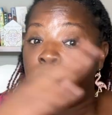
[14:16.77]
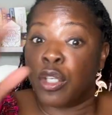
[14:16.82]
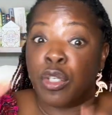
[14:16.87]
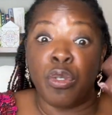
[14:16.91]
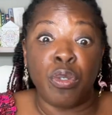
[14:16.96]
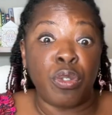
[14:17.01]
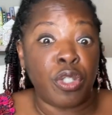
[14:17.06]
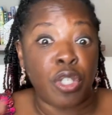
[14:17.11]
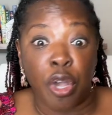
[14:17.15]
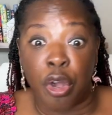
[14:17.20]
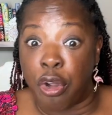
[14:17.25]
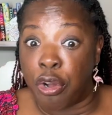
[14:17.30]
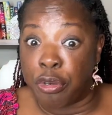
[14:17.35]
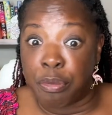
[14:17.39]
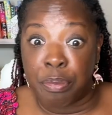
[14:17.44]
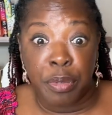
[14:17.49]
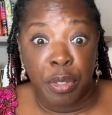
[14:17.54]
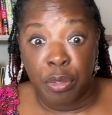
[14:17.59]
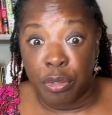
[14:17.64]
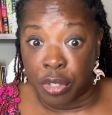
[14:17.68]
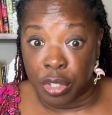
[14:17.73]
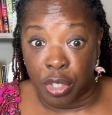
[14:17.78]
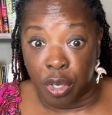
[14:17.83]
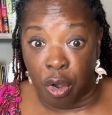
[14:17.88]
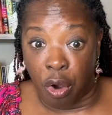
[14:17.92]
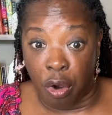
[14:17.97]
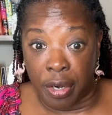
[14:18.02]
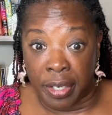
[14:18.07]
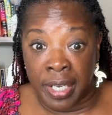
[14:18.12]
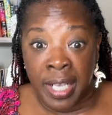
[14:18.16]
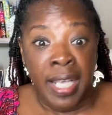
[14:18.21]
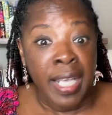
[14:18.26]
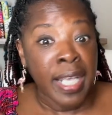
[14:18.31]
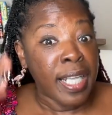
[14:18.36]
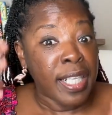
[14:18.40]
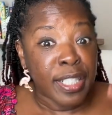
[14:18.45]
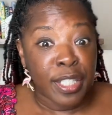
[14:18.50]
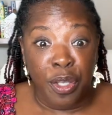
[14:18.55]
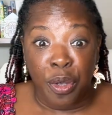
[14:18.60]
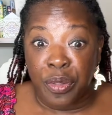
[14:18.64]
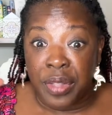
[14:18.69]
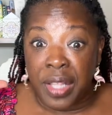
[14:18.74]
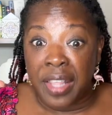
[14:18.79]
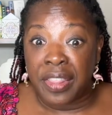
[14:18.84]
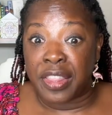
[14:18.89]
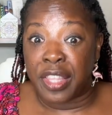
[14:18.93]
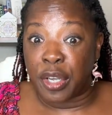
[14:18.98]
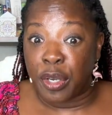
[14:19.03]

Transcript: you turn music on so that